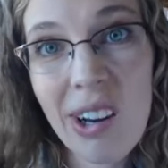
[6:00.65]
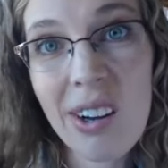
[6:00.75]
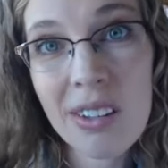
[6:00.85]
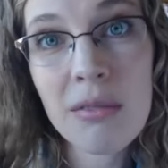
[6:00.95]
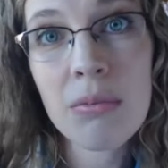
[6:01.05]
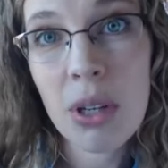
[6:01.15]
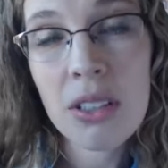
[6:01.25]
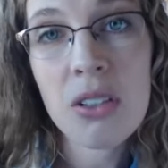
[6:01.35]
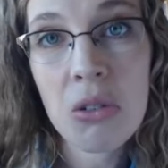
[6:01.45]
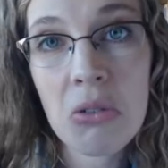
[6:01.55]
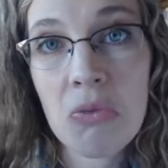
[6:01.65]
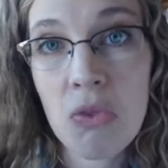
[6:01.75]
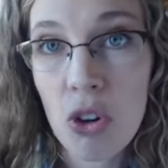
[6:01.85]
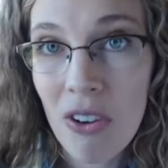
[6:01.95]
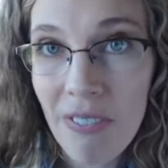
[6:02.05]
on prednisone
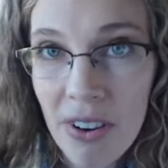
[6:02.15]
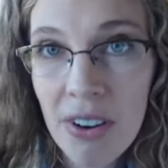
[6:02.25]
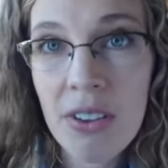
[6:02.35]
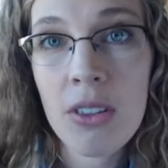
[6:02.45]
for a very